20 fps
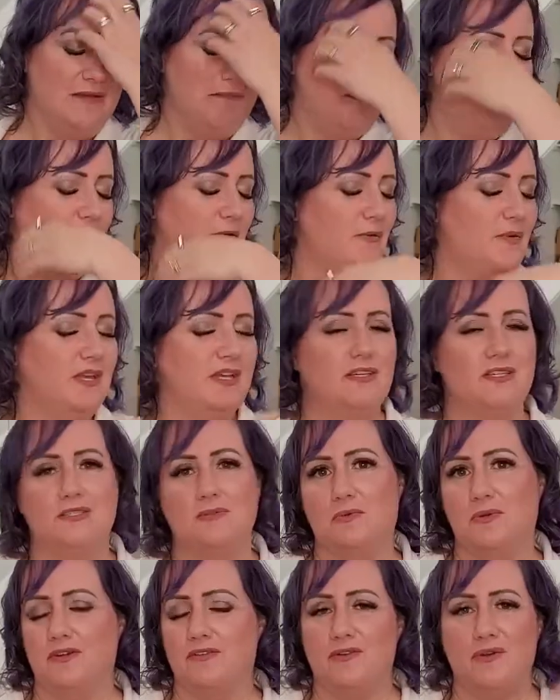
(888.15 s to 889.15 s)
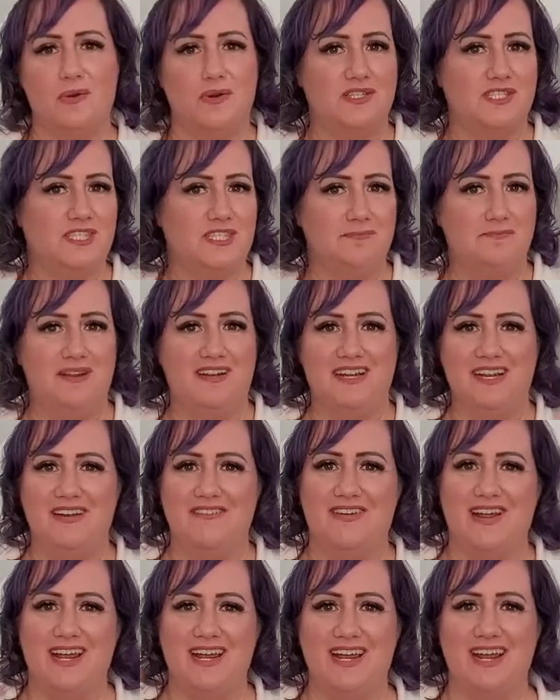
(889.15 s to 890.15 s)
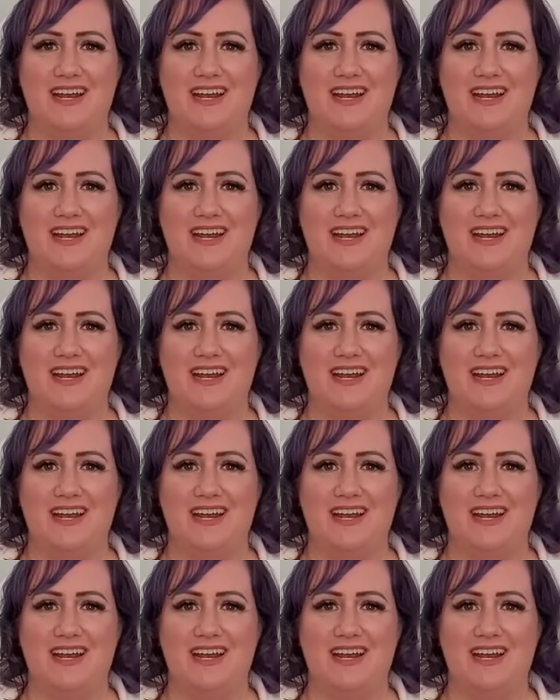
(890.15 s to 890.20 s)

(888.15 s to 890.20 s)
My wheels were of course spinning, right?